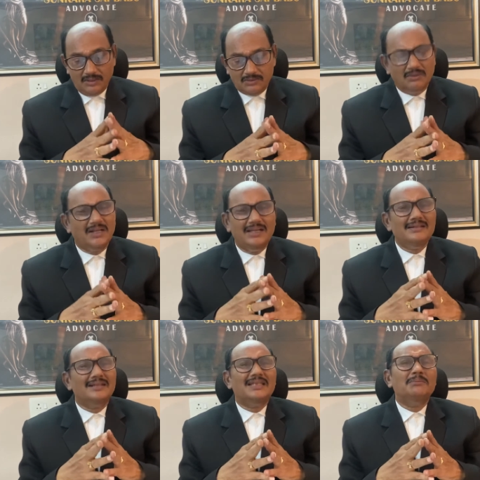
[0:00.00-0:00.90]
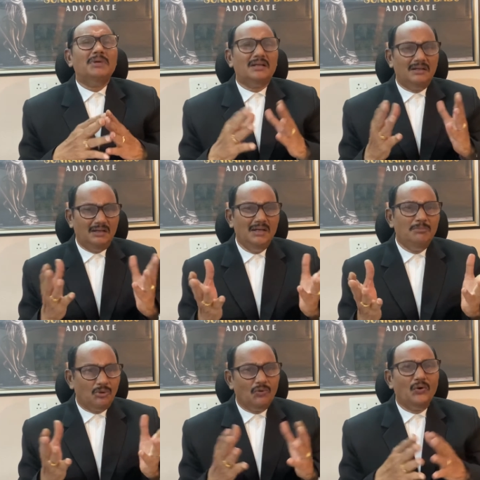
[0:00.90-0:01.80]
So that is nothing but uh,
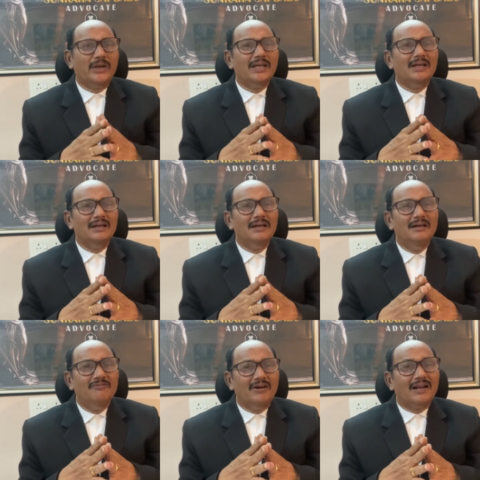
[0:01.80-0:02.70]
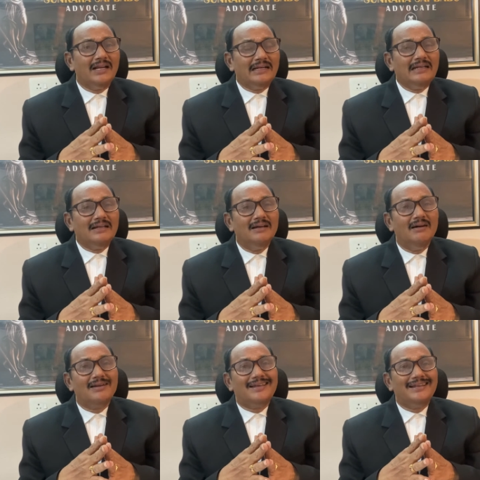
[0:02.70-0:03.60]
provoking or uh, writing
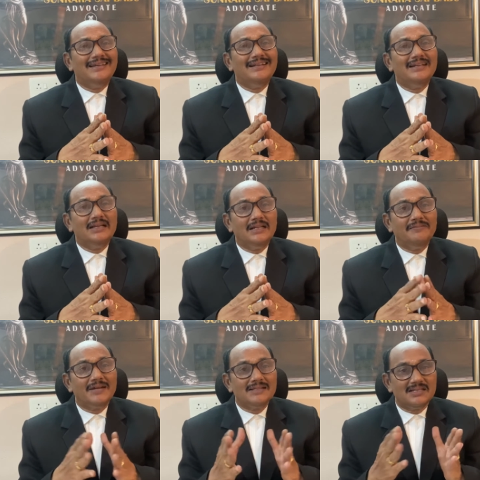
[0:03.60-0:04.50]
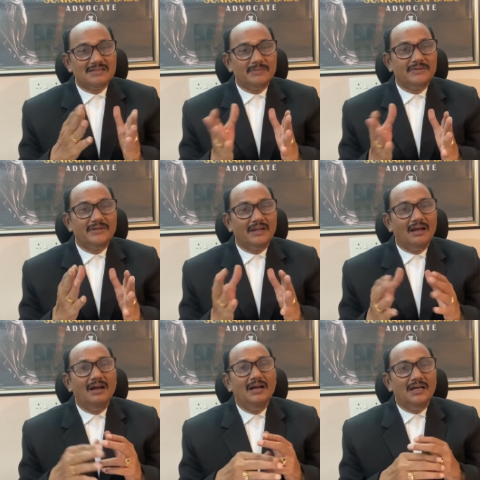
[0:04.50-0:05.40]
or creating differences between uh,
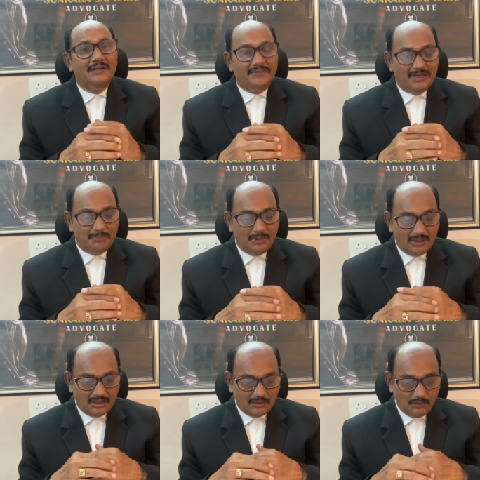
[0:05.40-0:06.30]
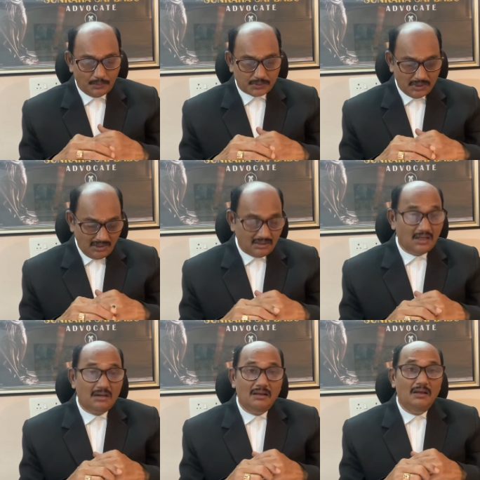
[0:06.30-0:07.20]
different political groups.
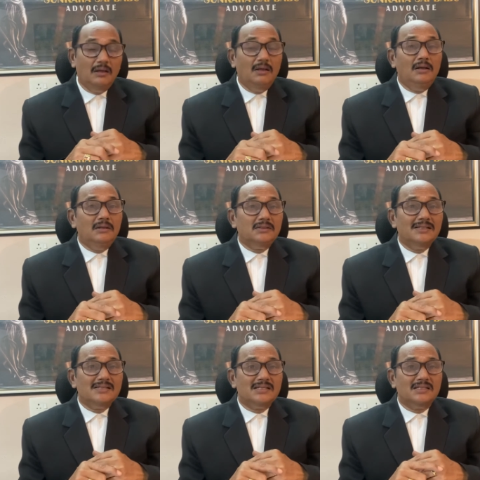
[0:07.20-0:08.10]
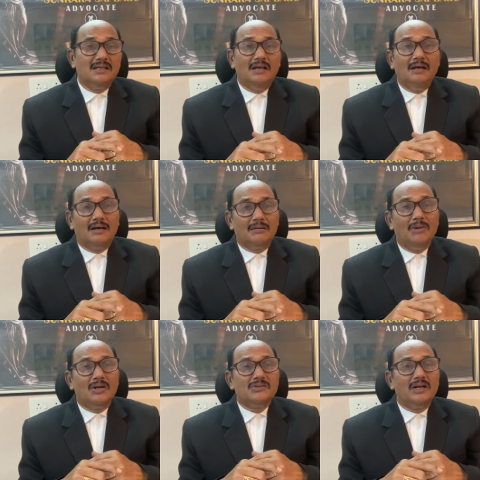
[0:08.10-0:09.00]
Then since his
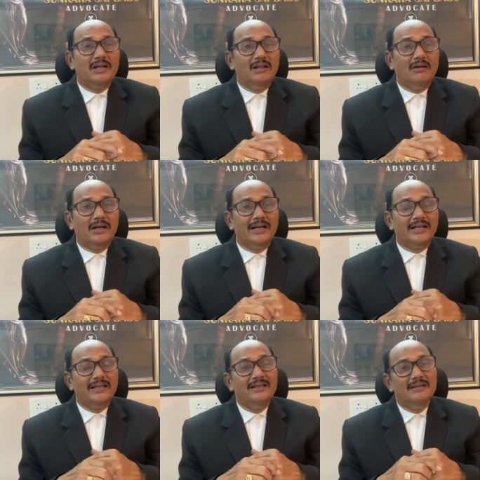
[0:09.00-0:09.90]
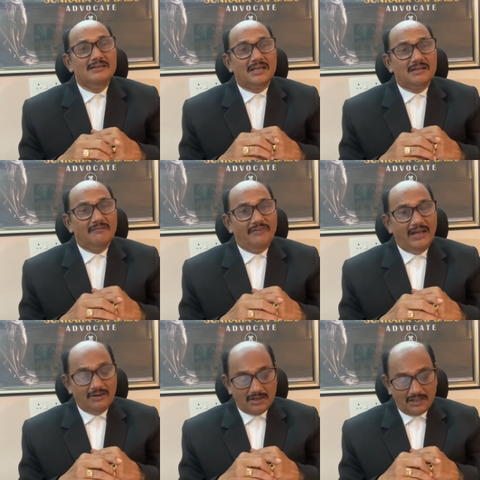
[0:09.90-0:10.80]
remarks are derogatory, section
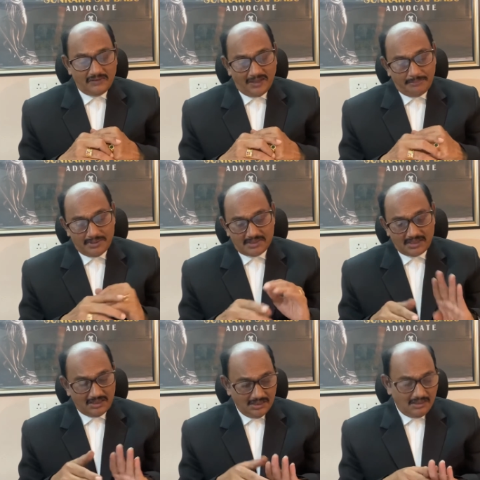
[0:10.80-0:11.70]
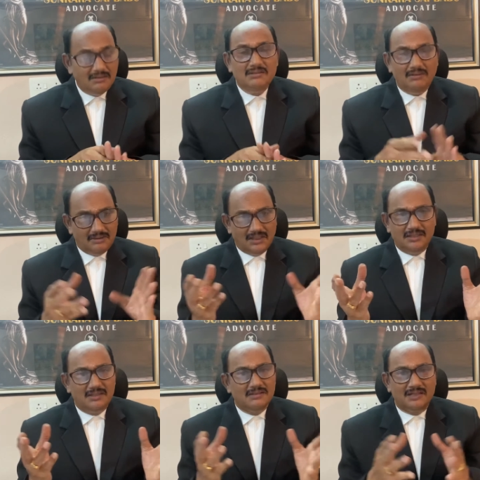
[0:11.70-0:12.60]
500 of the IPC, so
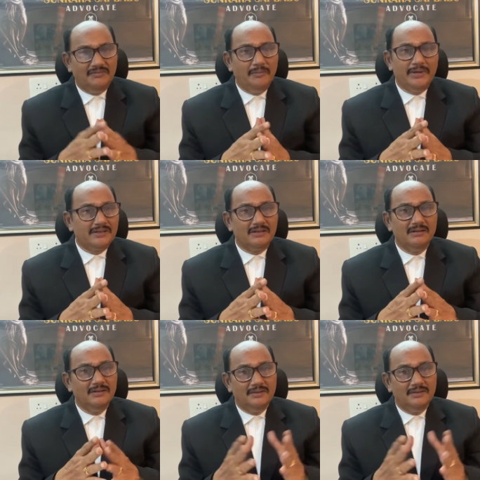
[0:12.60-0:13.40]
that is defamation